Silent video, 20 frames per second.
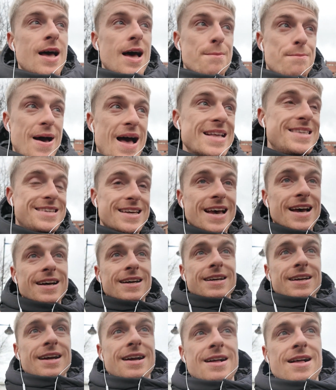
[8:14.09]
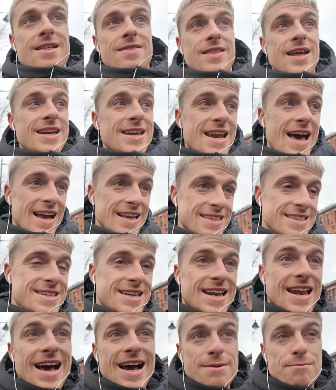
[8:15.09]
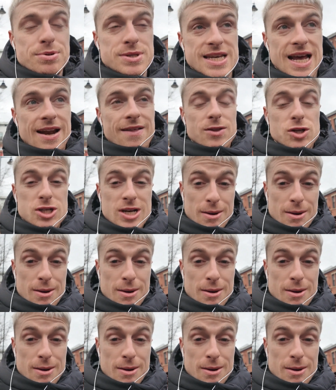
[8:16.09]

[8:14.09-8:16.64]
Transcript: are better than 99% of the